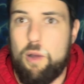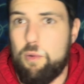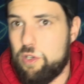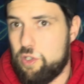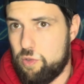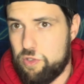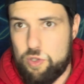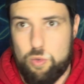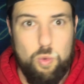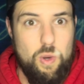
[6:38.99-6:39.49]
which
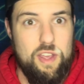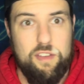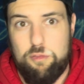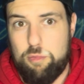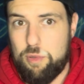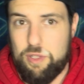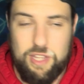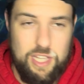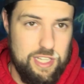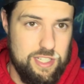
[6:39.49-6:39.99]
was a whiff,
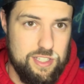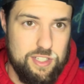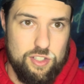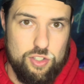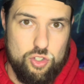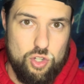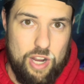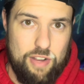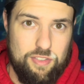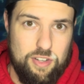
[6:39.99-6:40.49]
but they still
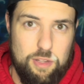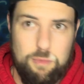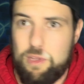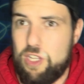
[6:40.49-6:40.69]
drafted him.